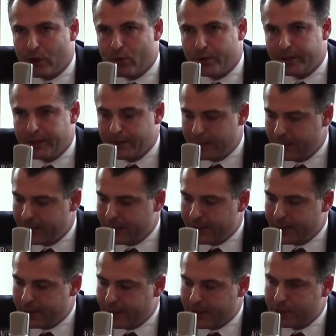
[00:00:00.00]
flowing.
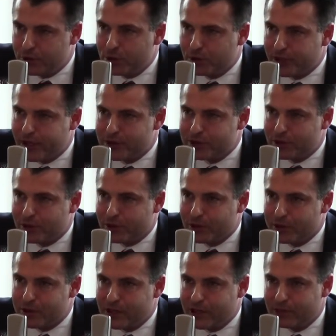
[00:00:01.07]

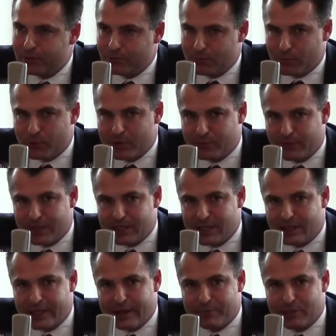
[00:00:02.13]
2013 was
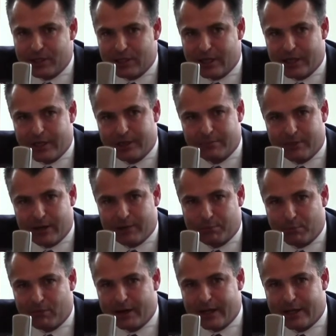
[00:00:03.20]
fixing that mistake by
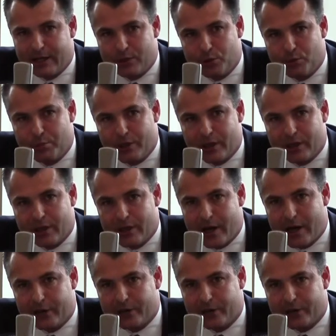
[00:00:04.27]
providing $2 billion